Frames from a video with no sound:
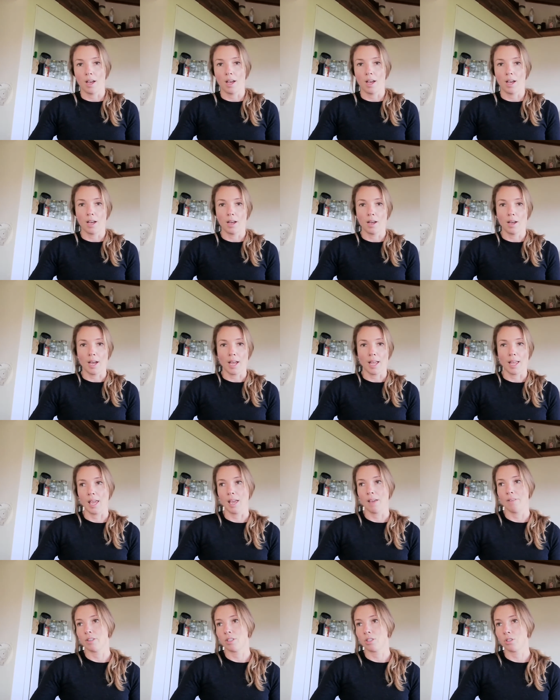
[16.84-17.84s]
uh, I
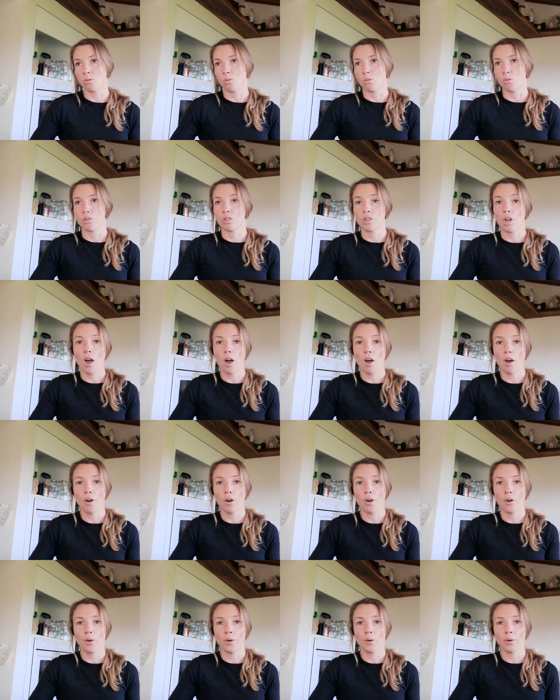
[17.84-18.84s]
have a sore
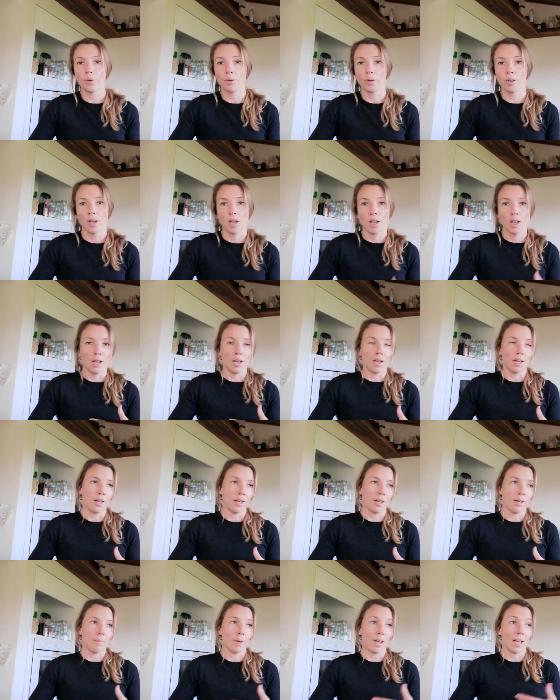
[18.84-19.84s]
toe,
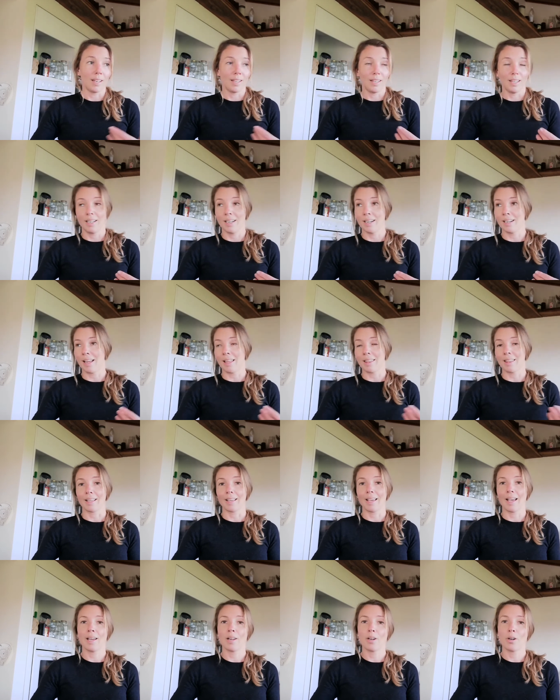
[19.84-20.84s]
um, I need another
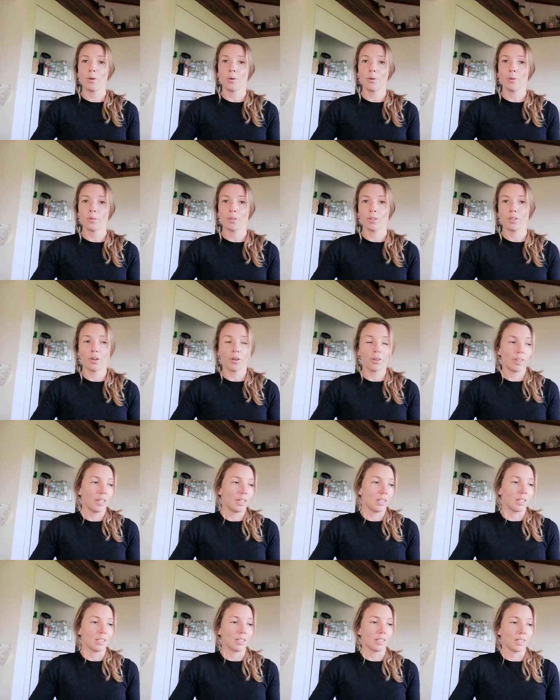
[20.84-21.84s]
cuddle. You know,
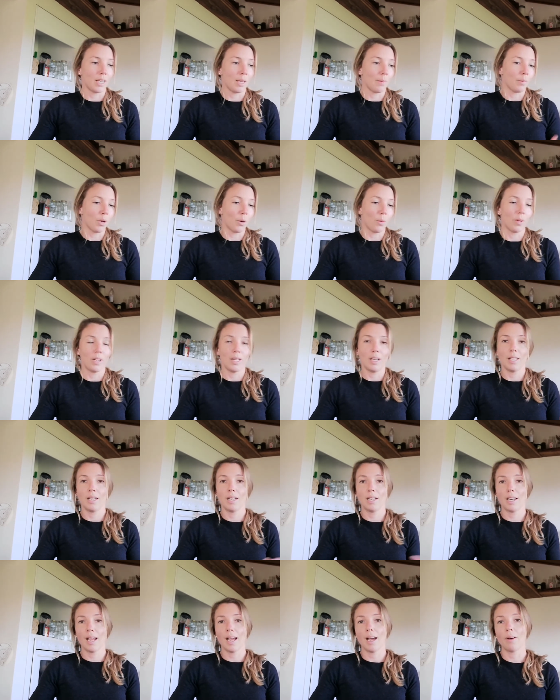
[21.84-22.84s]
they just keep going
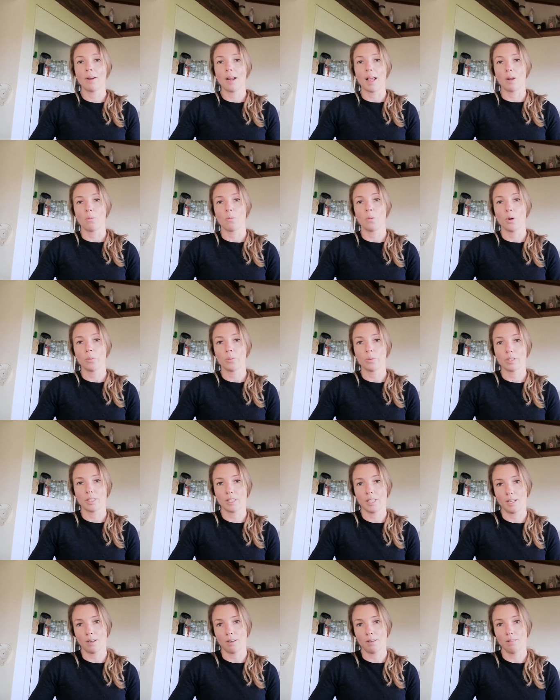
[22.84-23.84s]
in and out and won't
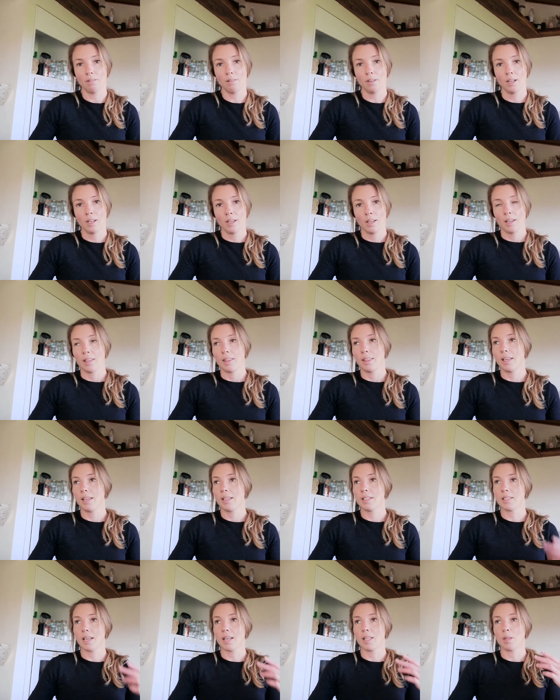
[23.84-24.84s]
settle.
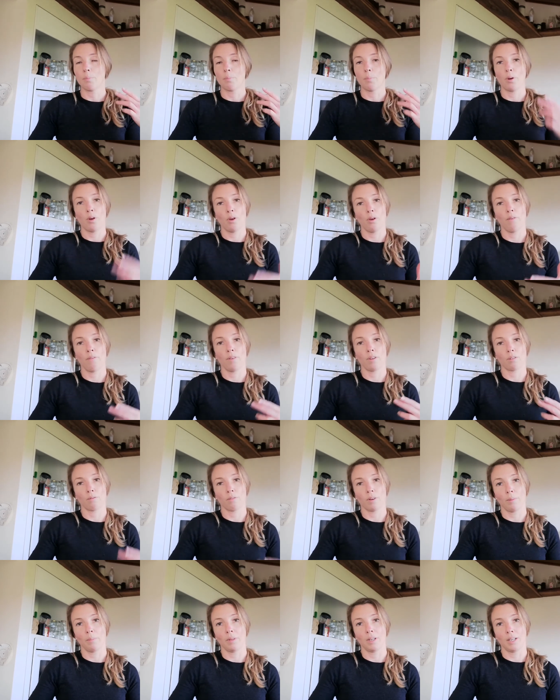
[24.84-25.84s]
These are the perfect
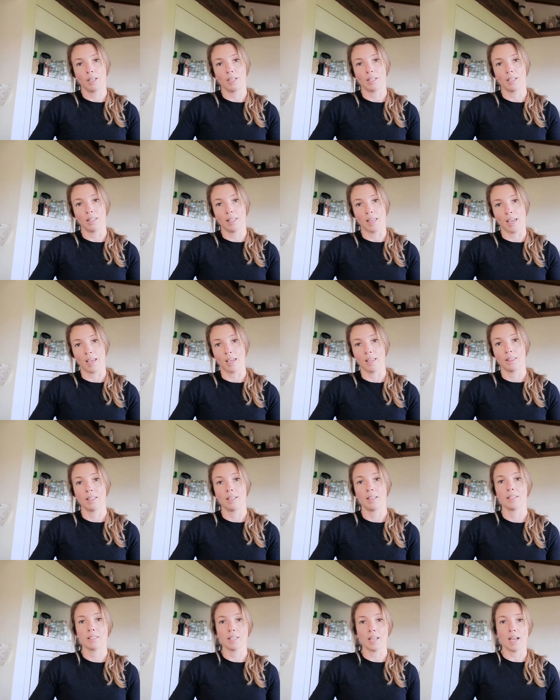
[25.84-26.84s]
remedy to that.
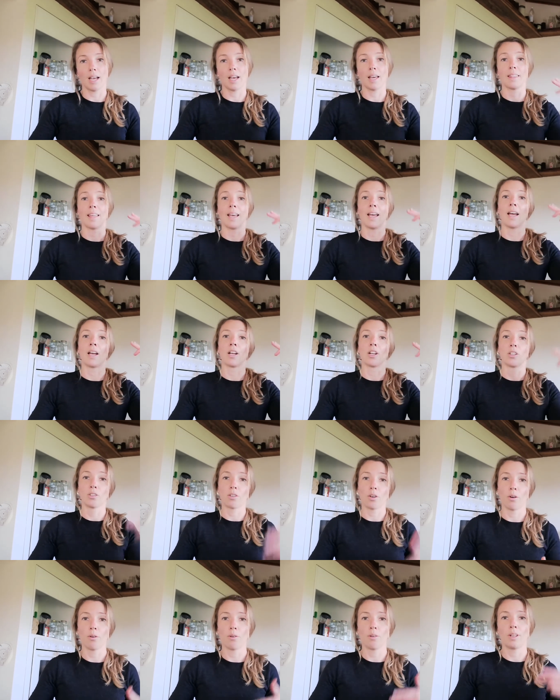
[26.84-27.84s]
These are the
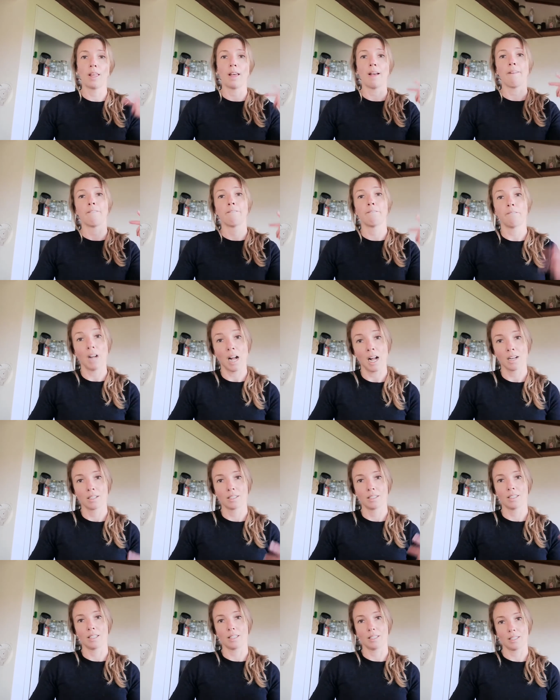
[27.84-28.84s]
go the
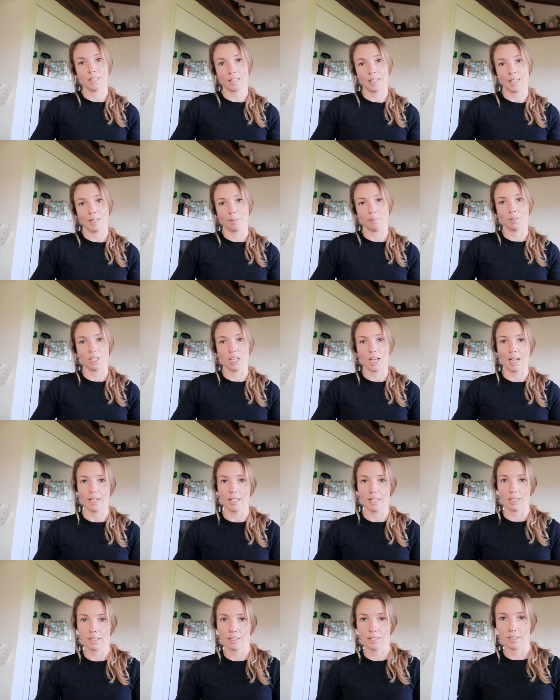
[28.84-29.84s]
to sleep
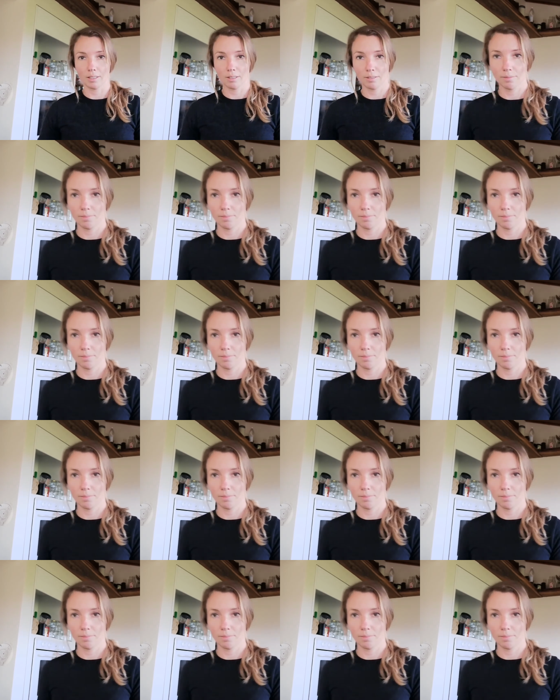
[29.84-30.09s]
jellies.